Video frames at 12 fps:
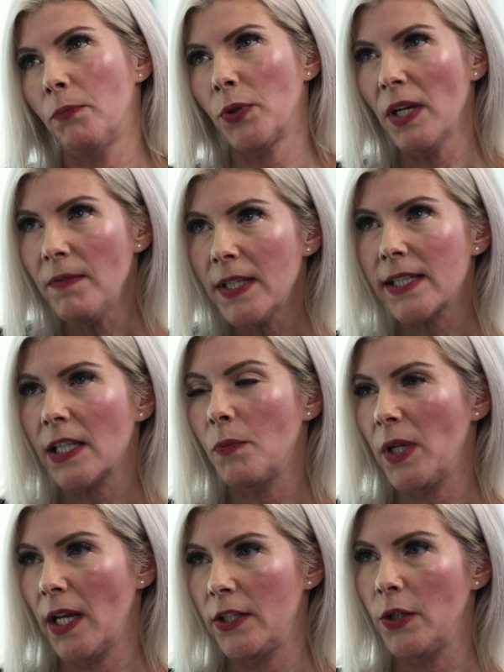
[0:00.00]
previously
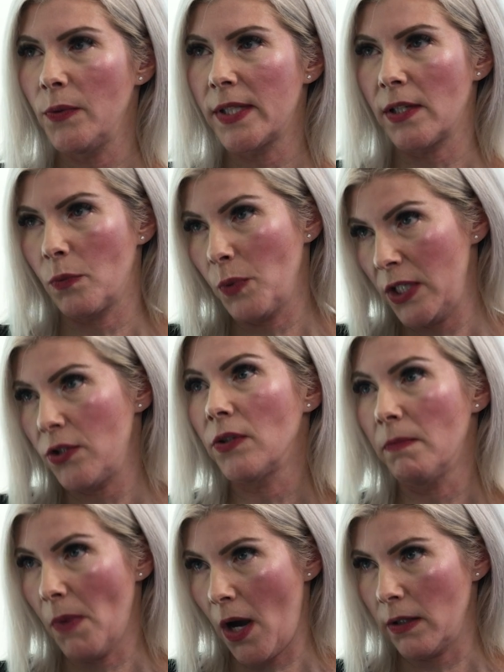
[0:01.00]
we had used a
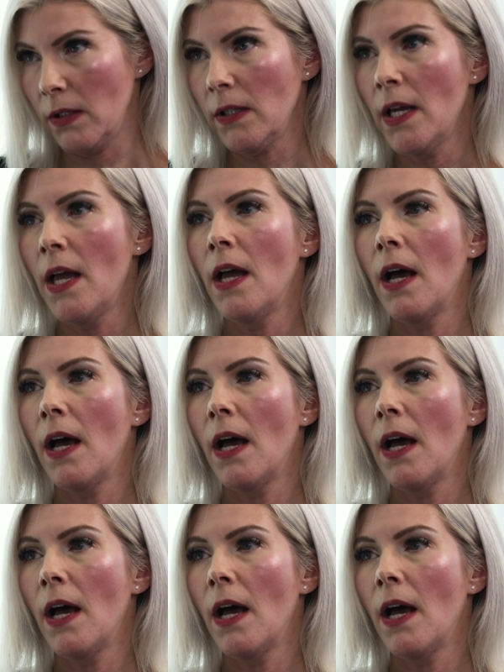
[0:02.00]
regional model,